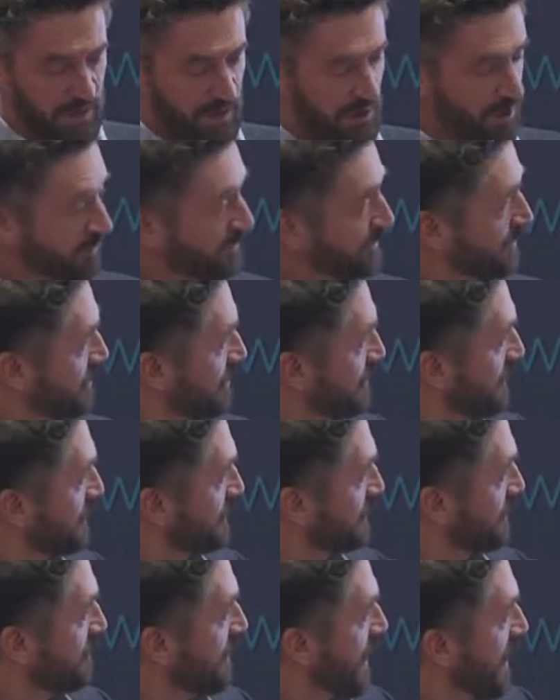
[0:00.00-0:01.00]
he also is
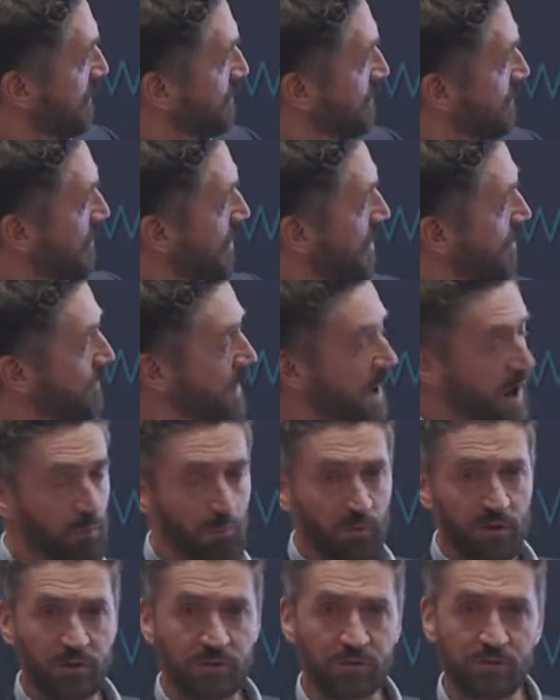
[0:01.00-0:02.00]
a founder of
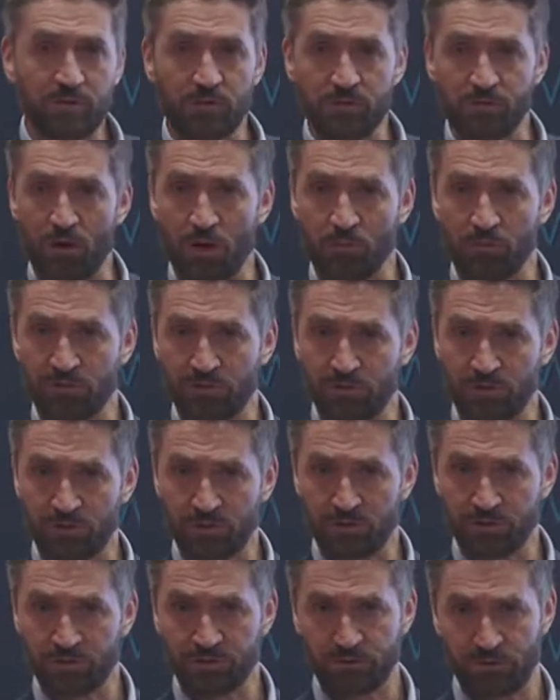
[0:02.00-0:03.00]
Amryt
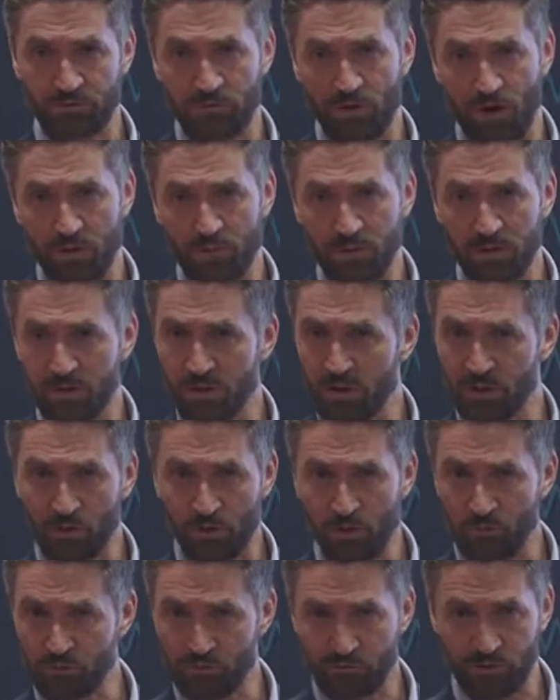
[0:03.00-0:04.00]
Pharmaceuticals, or Pharma, an
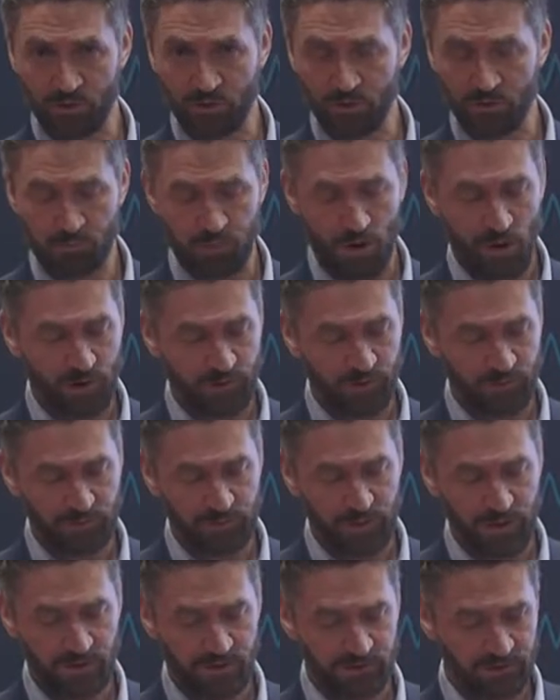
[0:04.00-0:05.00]
orphan drug product
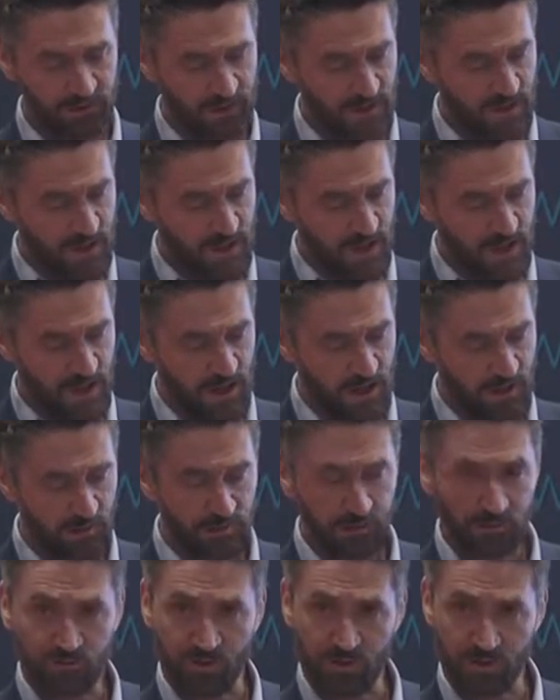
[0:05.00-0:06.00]
space, uh,
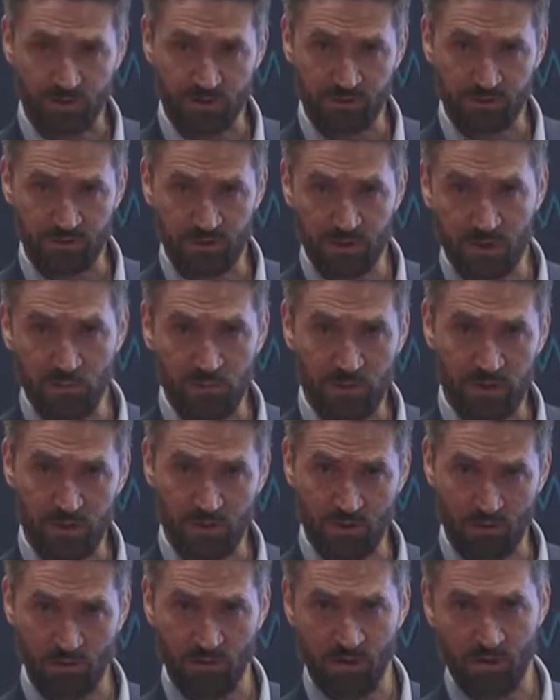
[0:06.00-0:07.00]
treating
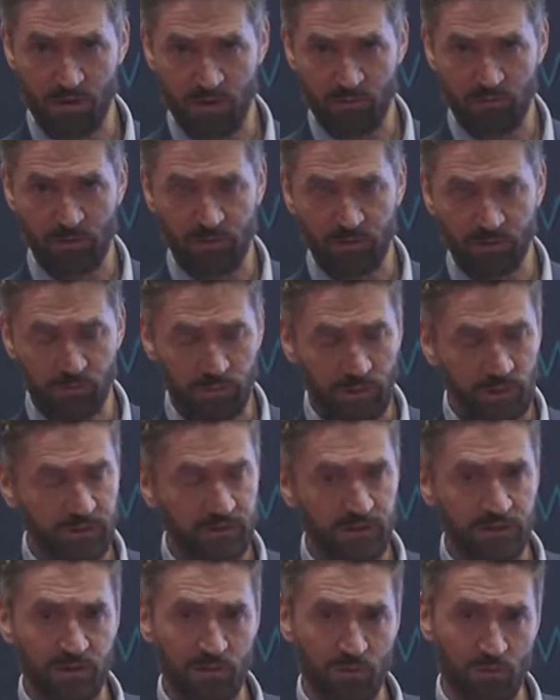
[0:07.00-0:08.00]
EB, or a, a very
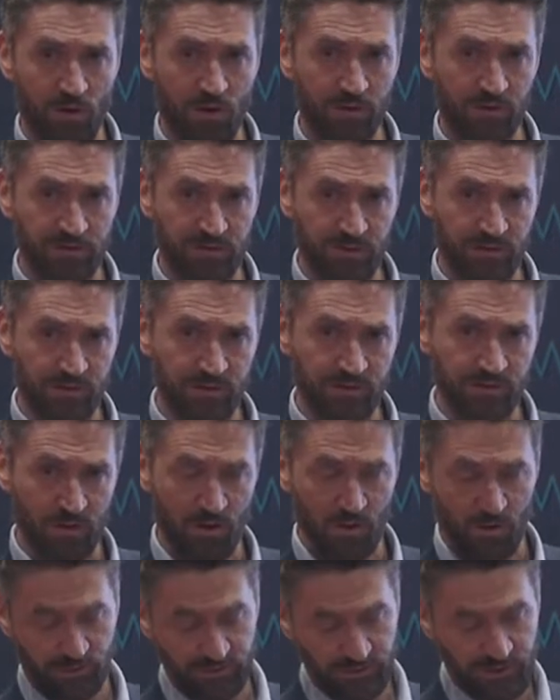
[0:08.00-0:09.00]
debilitating rare disease,
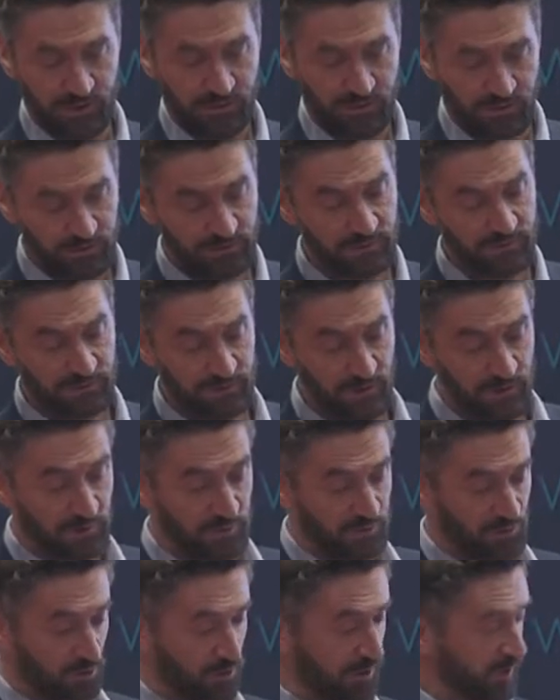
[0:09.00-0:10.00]
or skin, skin
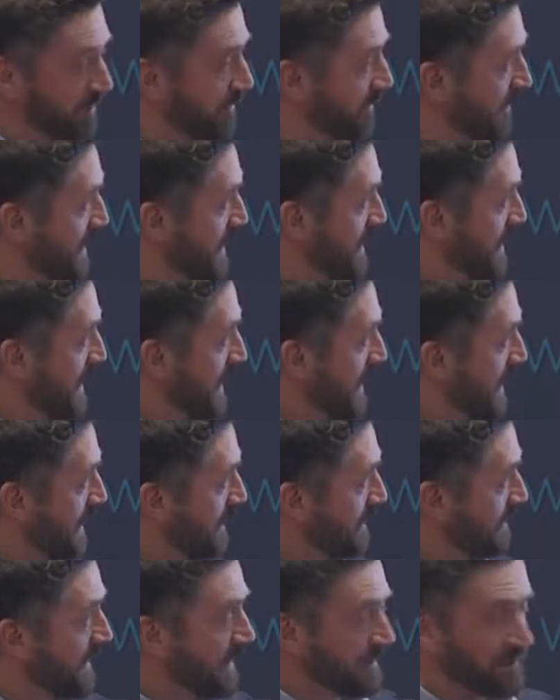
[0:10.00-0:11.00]
disorder
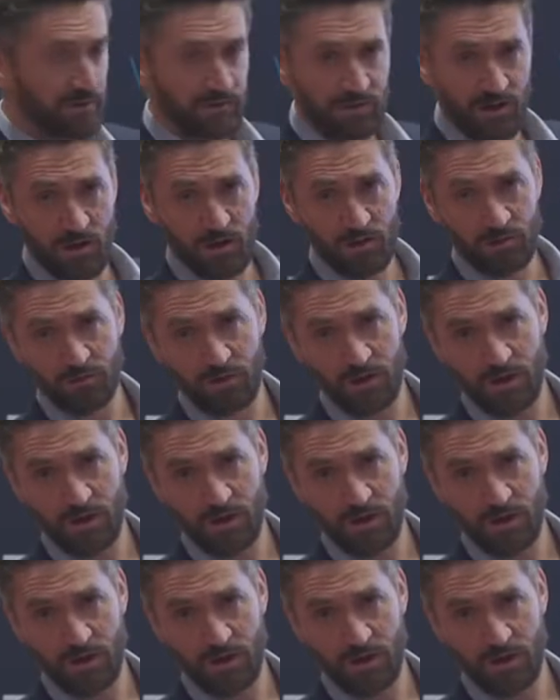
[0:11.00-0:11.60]
and that's now